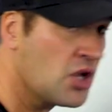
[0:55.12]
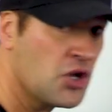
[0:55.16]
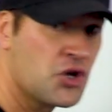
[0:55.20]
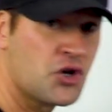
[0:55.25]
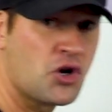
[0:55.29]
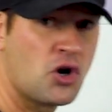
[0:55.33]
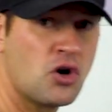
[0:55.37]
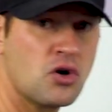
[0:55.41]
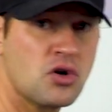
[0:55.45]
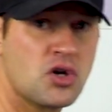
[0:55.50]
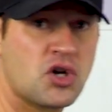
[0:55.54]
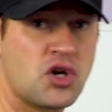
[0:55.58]
you've
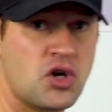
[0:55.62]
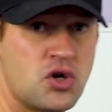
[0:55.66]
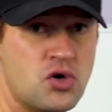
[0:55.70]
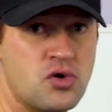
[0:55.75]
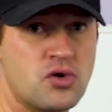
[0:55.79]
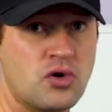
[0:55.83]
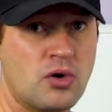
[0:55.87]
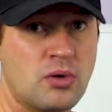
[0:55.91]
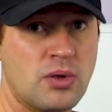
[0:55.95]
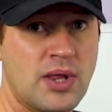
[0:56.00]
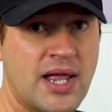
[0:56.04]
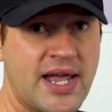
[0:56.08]
got
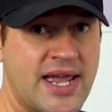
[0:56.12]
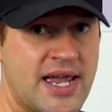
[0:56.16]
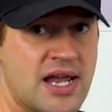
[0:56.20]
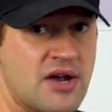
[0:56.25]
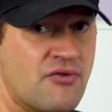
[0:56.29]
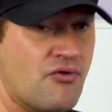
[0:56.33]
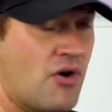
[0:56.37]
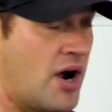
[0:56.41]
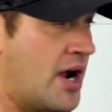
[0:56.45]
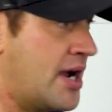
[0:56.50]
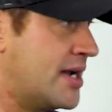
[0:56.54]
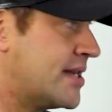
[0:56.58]
Google here,
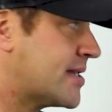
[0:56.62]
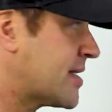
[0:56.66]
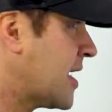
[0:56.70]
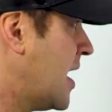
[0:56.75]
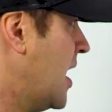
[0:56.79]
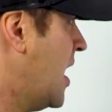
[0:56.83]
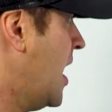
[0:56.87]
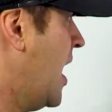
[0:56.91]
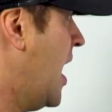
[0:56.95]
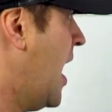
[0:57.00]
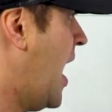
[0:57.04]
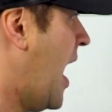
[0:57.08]
right?
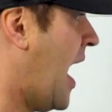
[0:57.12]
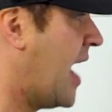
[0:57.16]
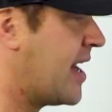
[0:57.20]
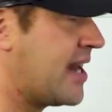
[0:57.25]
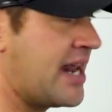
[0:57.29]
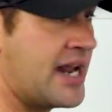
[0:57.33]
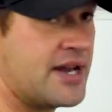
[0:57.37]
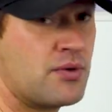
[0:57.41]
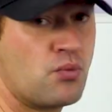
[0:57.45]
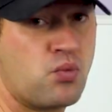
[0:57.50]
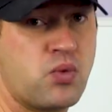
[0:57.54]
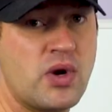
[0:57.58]
And
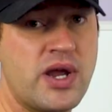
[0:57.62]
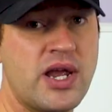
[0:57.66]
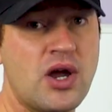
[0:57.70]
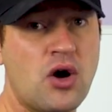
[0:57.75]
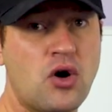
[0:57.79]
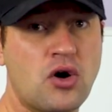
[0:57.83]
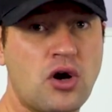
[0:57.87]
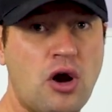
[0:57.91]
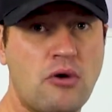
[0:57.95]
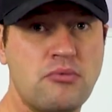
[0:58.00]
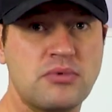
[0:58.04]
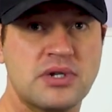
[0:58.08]
then we
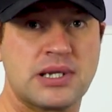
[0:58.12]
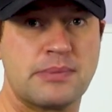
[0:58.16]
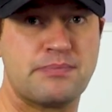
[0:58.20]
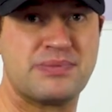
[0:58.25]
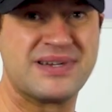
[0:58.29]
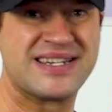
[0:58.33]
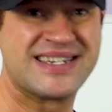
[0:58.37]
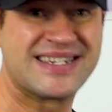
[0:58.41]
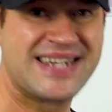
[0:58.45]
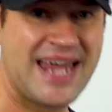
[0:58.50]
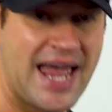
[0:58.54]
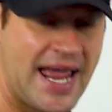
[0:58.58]
are going to
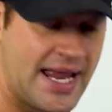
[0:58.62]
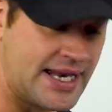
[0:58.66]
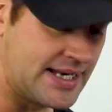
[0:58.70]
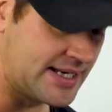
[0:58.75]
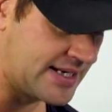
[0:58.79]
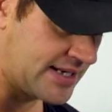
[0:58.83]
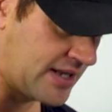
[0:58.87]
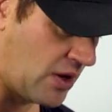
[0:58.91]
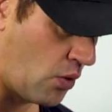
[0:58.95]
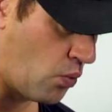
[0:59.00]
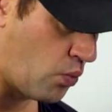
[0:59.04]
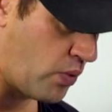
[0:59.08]

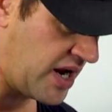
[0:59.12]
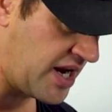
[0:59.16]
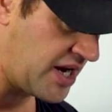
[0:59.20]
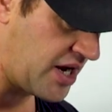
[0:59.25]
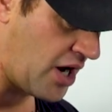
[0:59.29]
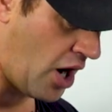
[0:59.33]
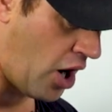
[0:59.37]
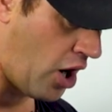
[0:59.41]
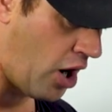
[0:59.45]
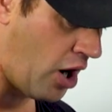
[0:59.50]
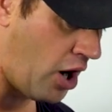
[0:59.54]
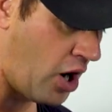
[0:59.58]
pretend that
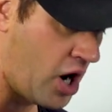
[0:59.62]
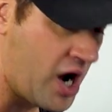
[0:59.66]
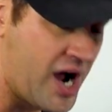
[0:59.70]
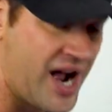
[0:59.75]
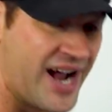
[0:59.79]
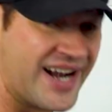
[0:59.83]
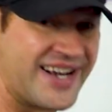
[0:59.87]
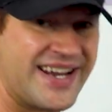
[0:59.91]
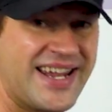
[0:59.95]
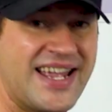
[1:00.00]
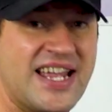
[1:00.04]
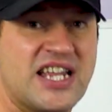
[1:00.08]
we are
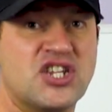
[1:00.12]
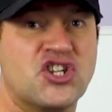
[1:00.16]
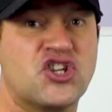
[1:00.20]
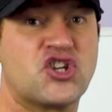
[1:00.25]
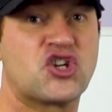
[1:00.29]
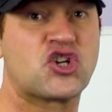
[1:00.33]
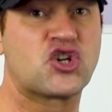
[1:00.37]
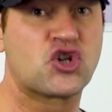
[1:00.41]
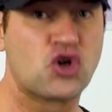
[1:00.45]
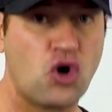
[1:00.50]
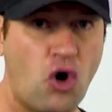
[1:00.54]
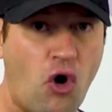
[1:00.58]
an
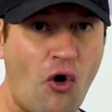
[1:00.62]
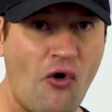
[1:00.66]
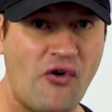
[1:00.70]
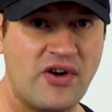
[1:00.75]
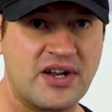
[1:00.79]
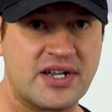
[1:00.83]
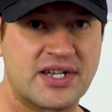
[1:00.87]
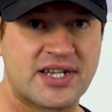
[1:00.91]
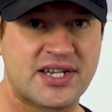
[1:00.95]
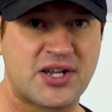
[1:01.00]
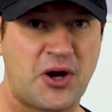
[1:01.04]
insurance